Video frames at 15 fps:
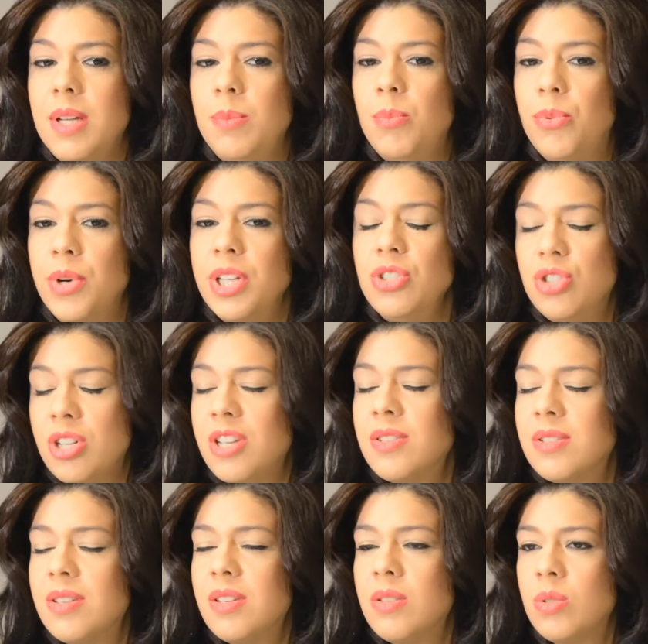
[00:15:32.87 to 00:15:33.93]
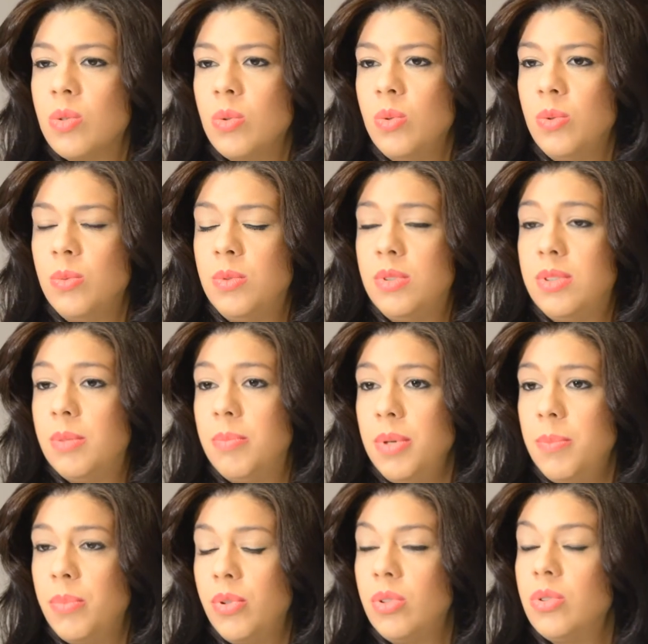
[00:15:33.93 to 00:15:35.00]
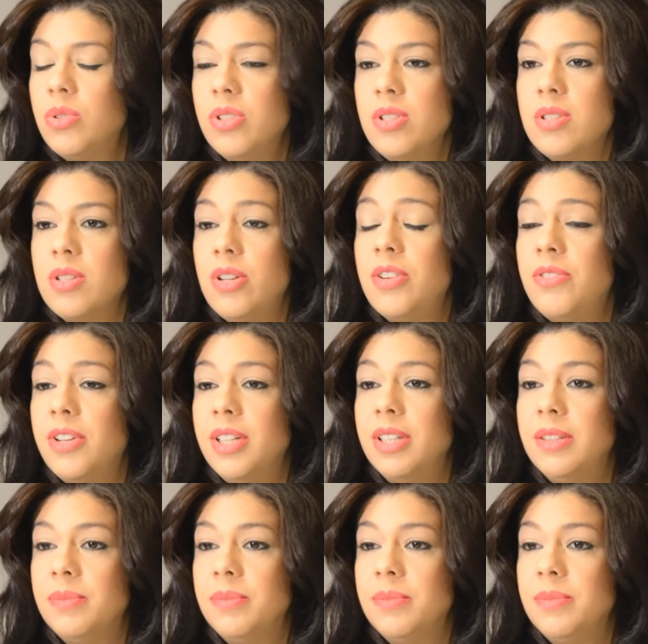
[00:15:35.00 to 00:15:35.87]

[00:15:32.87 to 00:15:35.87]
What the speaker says: bring justice to the people who deserve it.